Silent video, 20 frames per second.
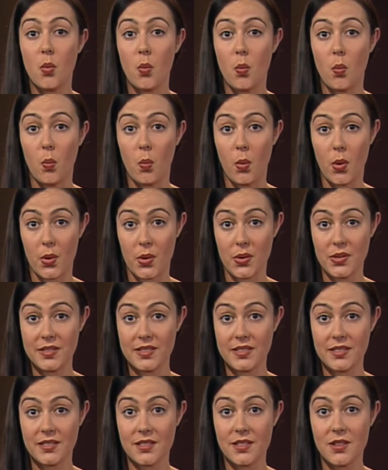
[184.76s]

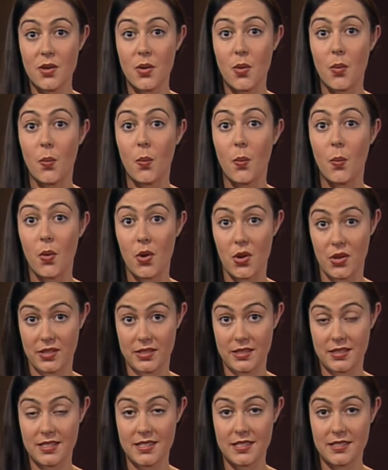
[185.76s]
worse,
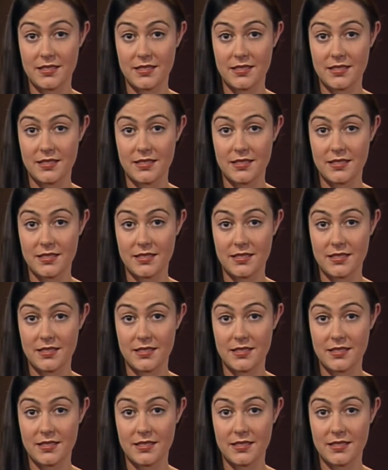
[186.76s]
worst.